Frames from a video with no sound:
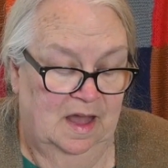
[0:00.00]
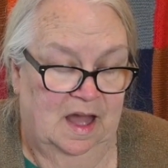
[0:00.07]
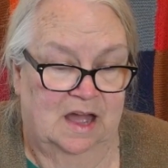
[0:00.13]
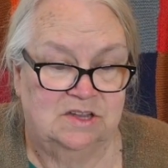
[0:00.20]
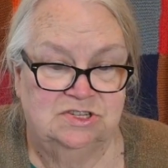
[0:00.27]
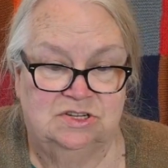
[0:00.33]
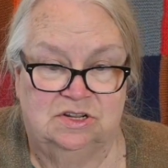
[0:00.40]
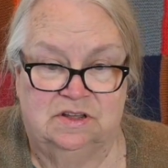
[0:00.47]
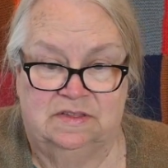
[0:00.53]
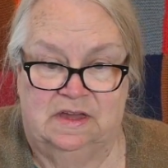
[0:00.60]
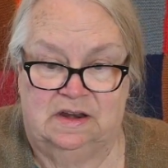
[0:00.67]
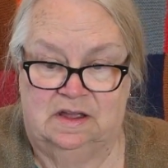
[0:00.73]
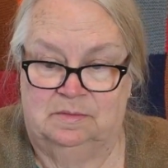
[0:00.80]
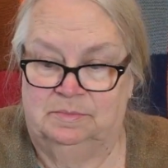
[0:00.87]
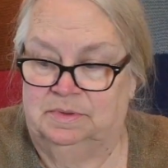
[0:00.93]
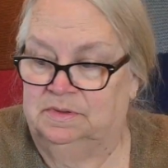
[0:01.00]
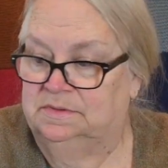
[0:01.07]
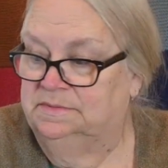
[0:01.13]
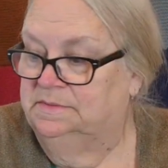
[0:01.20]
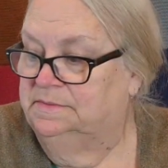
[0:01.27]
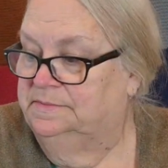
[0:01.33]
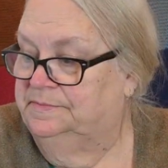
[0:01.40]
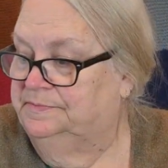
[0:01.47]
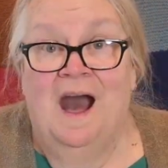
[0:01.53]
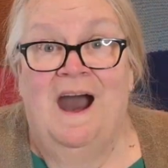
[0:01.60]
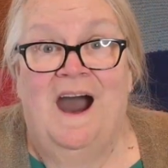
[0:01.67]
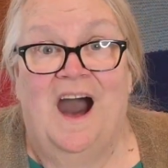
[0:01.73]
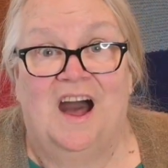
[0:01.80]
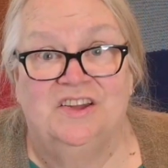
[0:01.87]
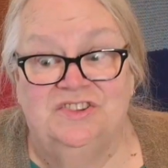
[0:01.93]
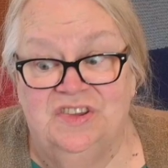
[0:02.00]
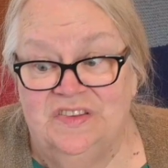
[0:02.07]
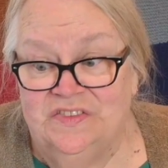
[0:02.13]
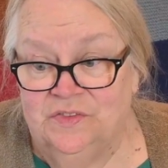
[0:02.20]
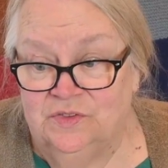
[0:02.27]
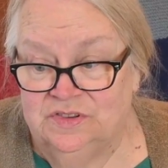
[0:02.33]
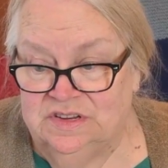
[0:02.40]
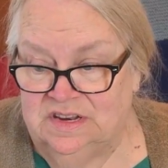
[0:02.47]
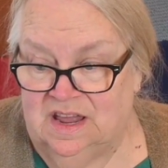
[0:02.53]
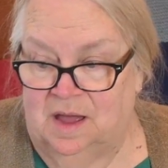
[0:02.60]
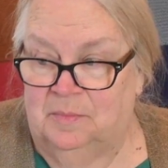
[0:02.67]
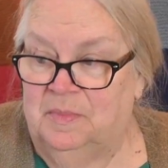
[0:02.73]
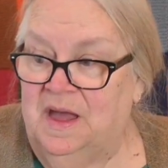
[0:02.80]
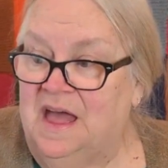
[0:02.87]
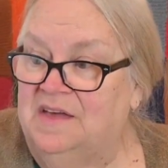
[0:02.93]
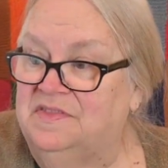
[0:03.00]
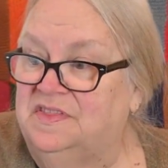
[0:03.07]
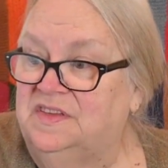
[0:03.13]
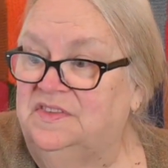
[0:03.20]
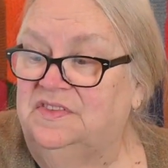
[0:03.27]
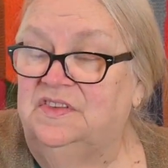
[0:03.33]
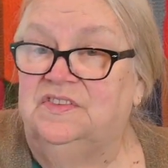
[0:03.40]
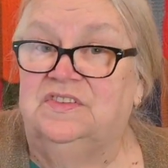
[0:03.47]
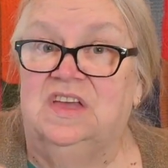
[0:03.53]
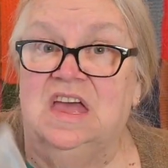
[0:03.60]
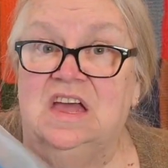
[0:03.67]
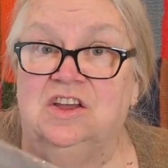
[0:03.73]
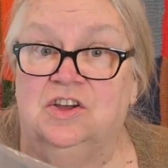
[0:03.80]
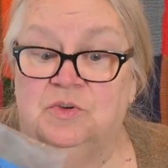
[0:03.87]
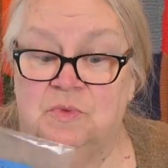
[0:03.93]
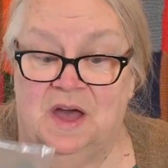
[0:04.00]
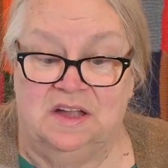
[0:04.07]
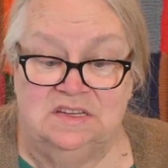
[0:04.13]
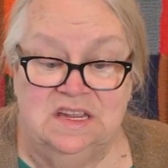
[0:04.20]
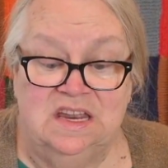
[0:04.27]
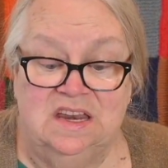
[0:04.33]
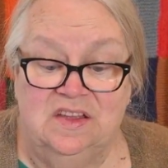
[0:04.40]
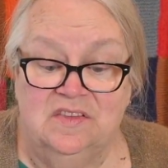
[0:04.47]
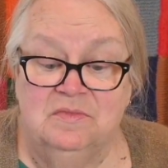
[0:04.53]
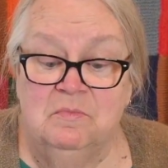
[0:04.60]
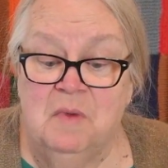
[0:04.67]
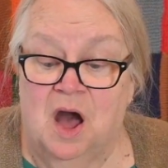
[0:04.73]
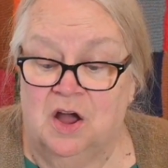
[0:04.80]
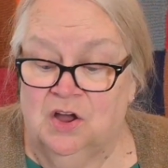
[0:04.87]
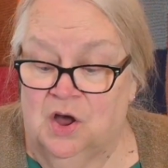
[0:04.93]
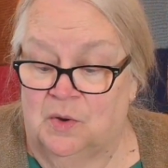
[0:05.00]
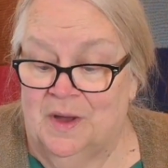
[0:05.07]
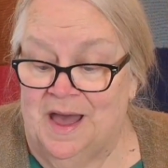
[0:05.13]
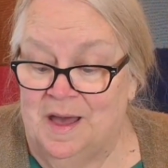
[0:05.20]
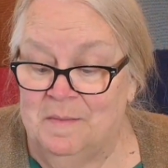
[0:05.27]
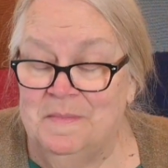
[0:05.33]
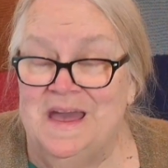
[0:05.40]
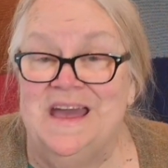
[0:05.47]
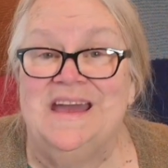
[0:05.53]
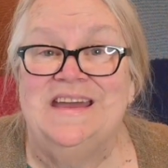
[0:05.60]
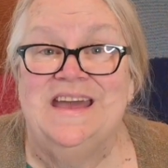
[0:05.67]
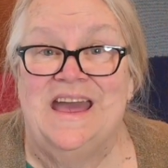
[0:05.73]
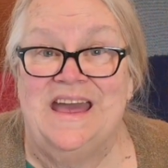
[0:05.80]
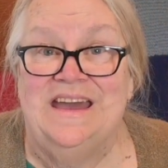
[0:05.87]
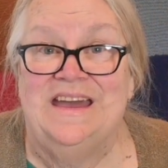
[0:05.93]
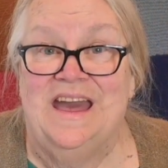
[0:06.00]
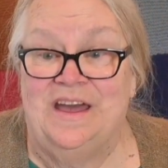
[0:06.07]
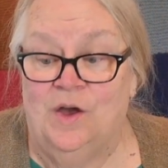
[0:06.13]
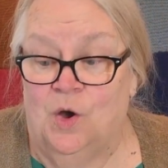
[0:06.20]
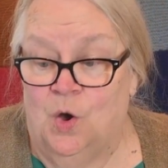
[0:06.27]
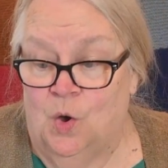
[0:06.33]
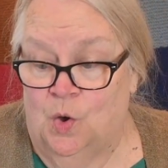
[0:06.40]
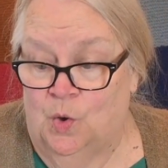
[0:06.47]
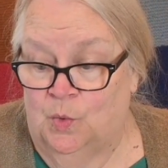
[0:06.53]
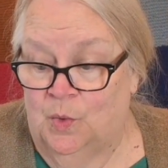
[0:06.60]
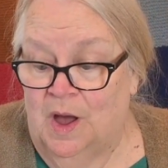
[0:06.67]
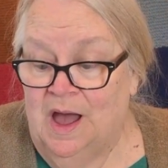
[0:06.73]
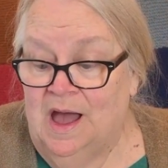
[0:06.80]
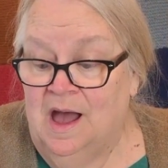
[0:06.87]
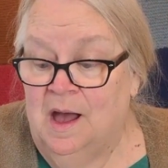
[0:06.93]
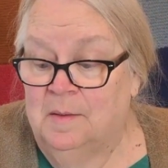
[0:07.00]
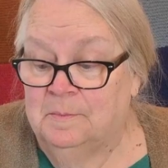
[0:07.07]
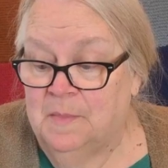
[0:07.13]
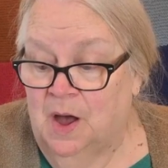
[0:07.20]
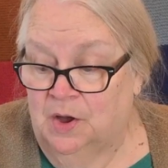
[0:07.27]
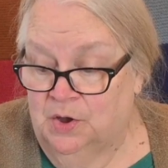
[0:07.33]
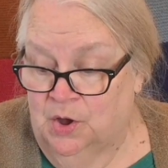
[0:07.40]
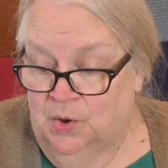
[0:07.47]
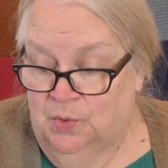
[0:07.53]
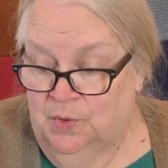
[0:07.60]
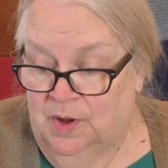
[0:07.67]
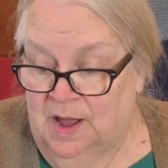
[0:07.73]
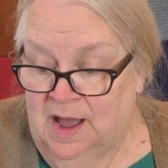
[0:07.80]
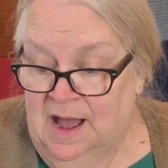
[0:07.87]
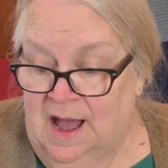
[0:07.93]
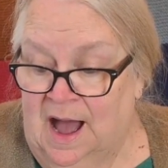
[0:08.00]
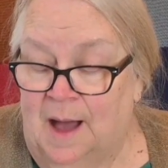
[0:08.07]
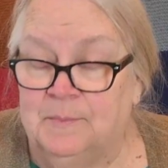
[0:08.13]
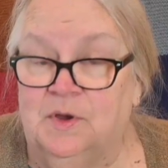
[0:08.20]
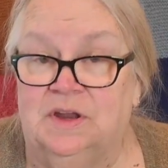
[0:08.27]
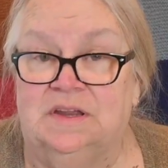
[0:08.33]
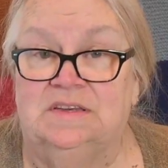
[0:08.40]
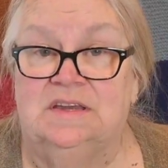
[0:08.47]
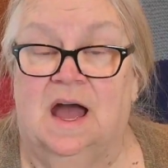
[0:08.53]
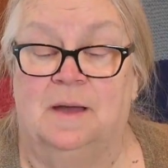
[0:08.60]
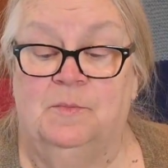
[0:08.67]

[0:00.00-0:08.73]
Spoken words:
I should look that up. I just looked it up, and this is incorrect. It is mako, M-A-K-K-O, mako. I'm going to